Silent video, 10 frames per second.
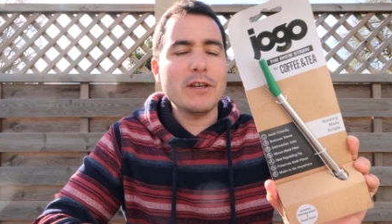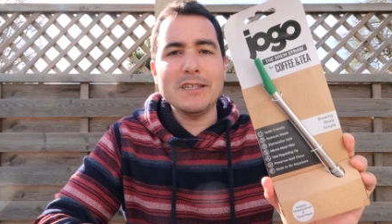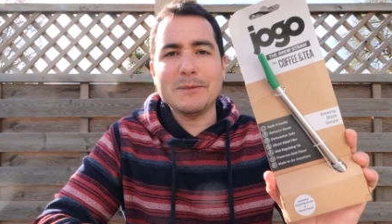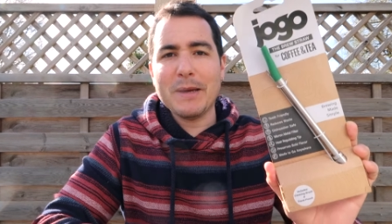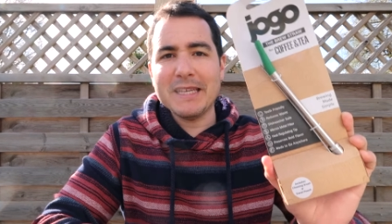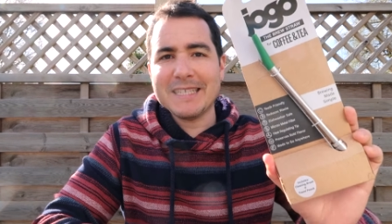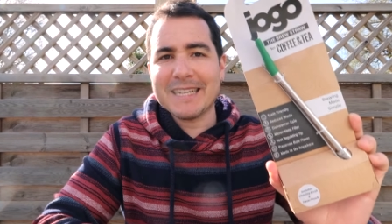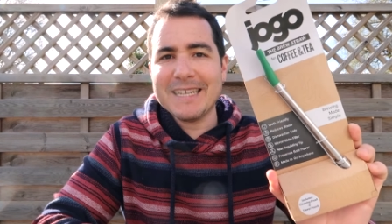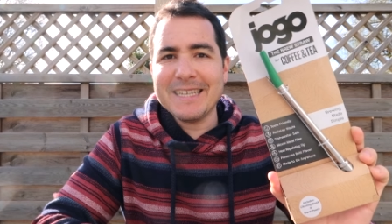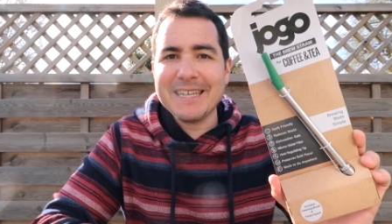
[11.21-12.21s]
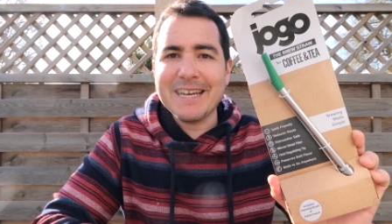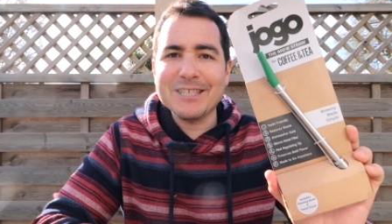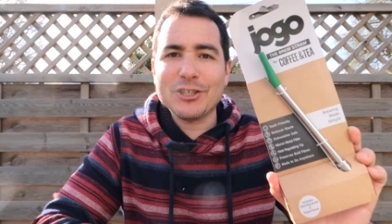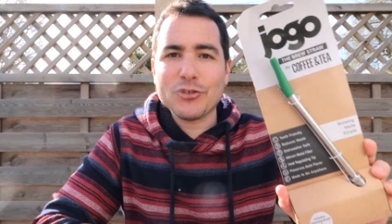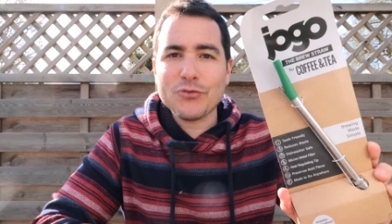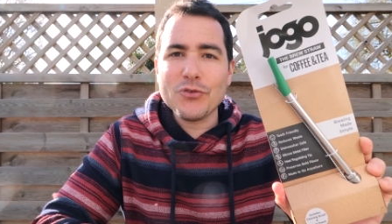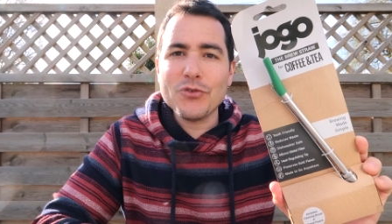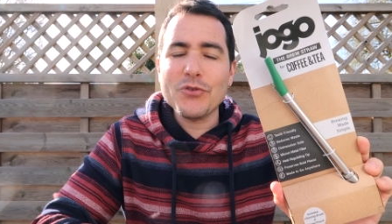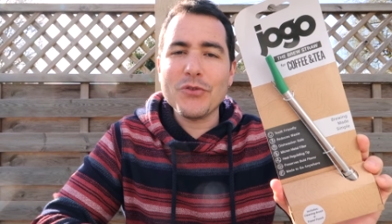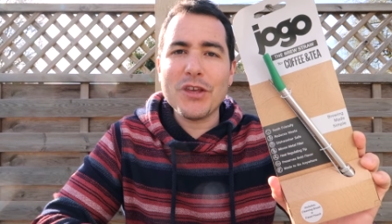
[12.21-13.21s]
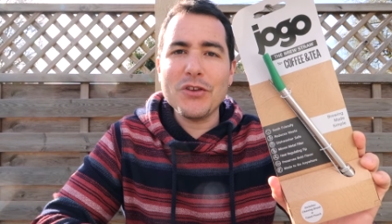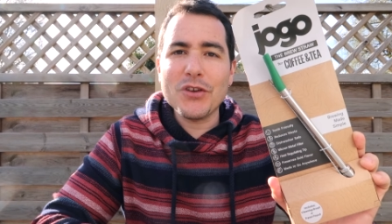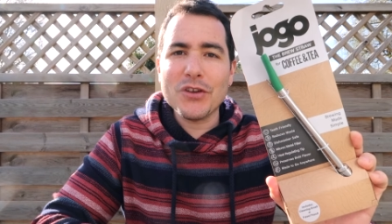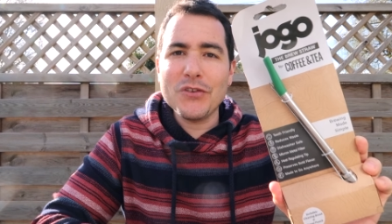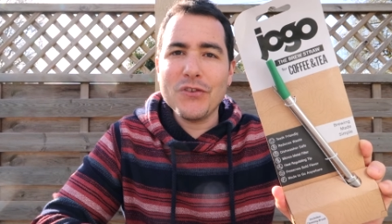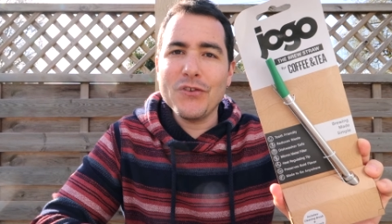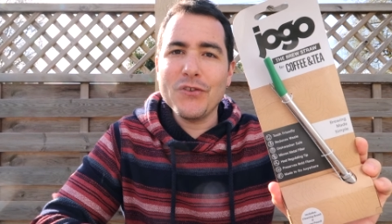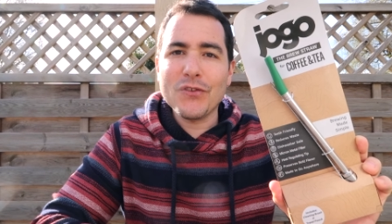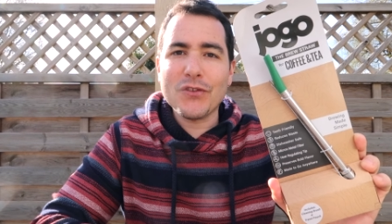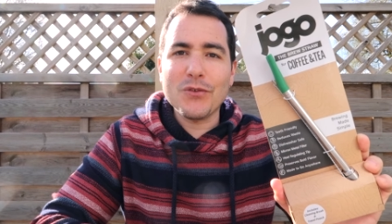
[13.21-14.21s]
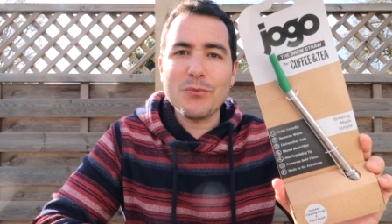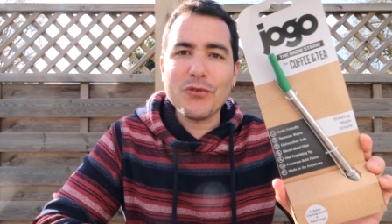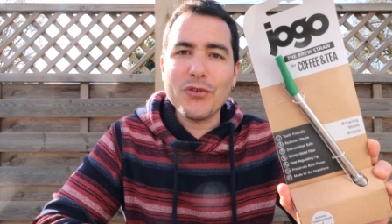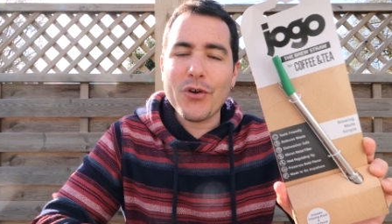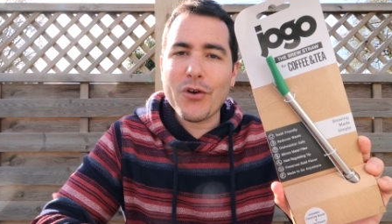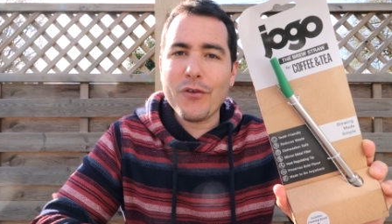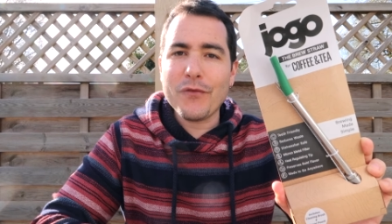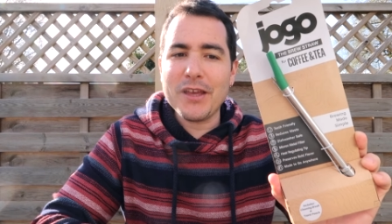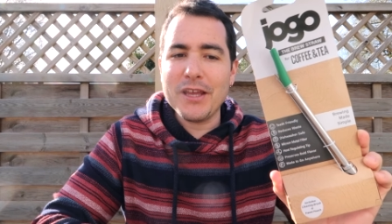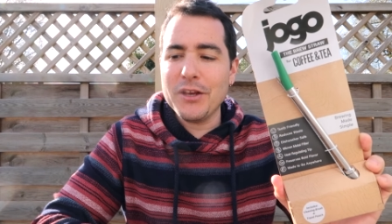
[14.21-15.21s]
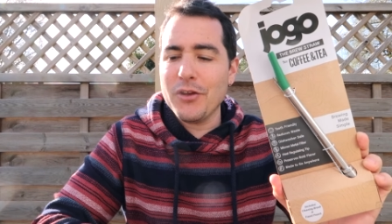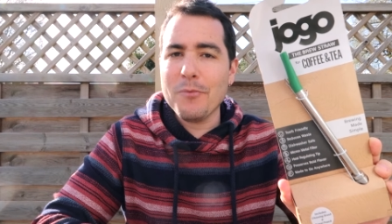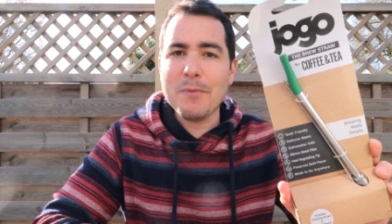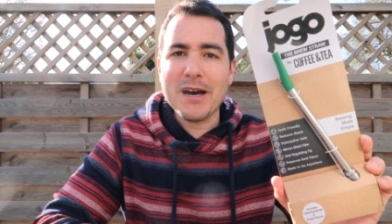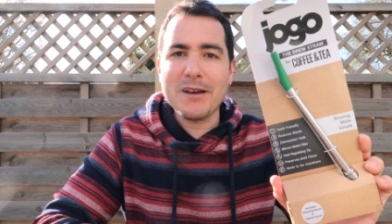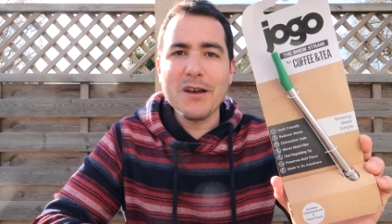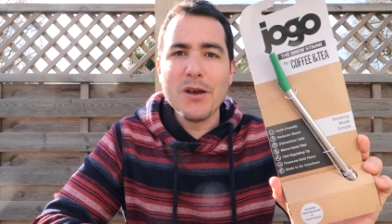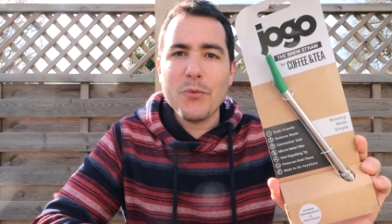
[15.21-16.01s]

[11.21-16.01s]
It is basically a straw that you could use to brew your coffee in your mug